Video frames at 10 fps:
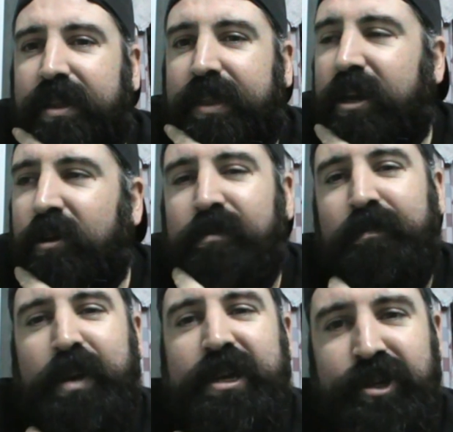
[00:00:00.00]
They
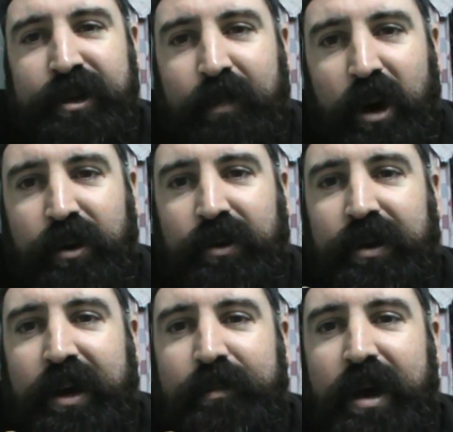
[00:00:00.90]
don't bitch and moan
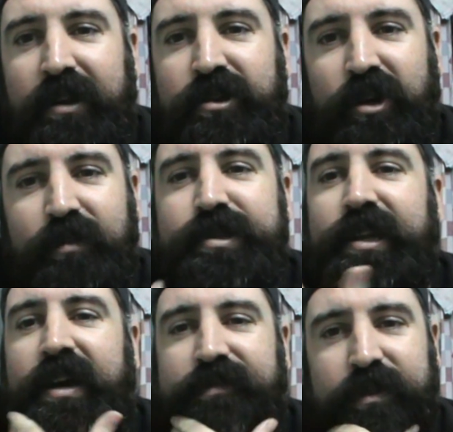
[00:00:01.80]
about jobs that
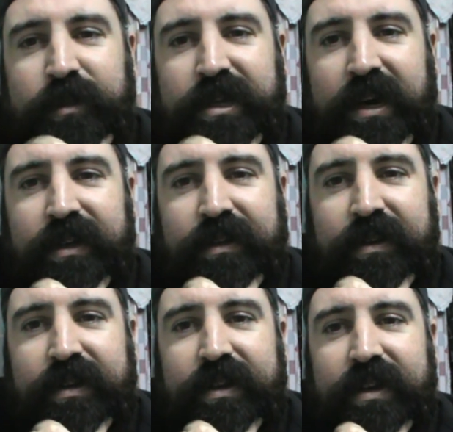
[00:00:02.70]
have to be done.
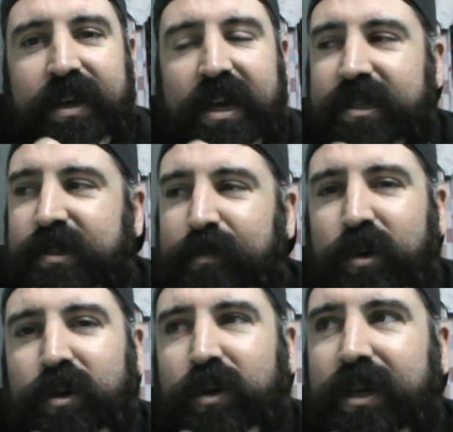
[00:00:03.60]
It's a
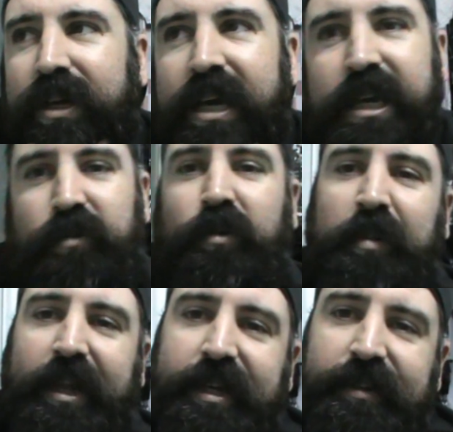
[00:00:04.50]
more equal
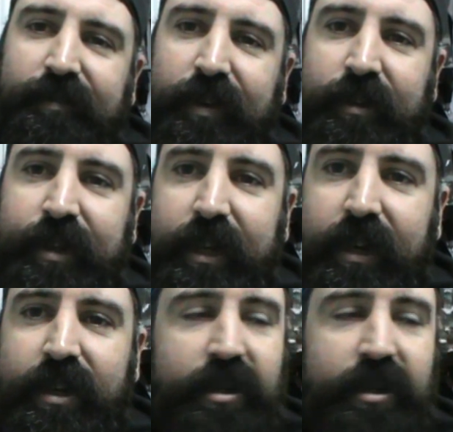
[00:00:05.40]
playing field here.